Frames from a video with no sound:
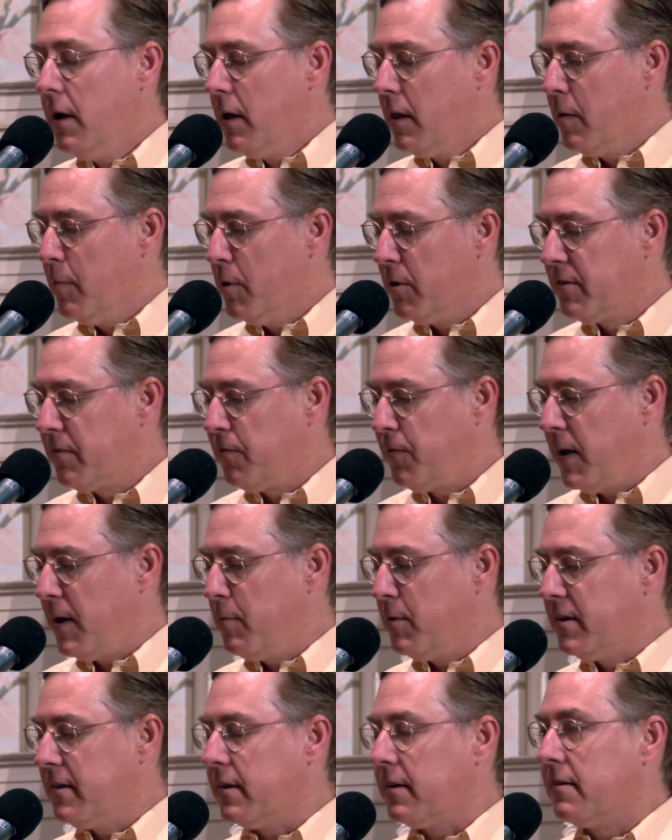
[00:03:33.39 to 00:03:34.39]
The most
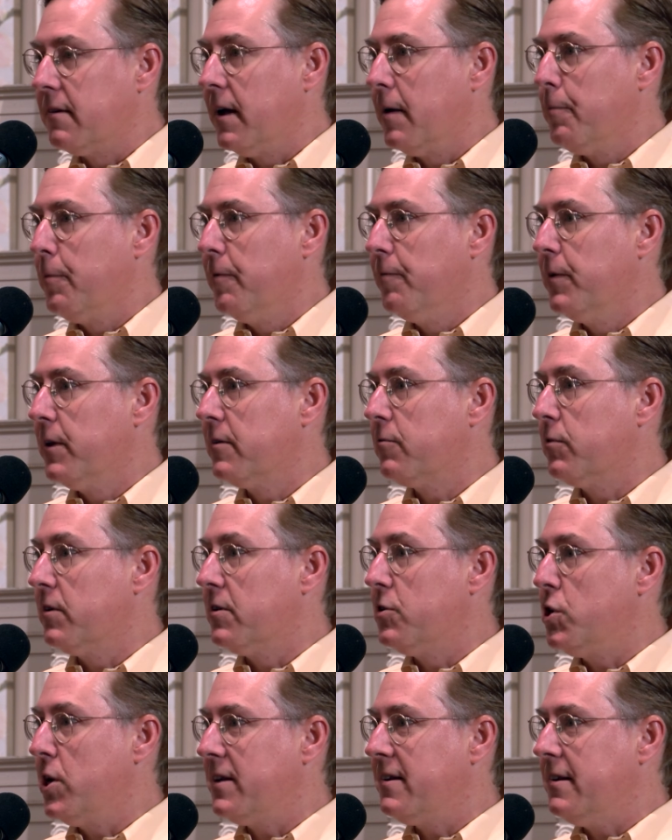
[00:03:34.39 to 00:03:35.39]
famous example of this was
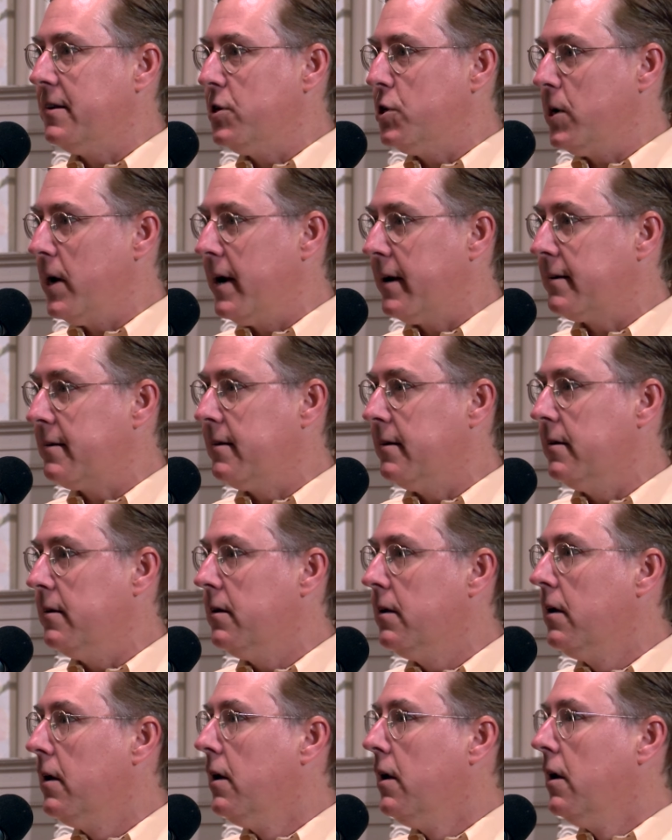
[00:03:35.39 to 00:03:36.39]
Jesse Jackson,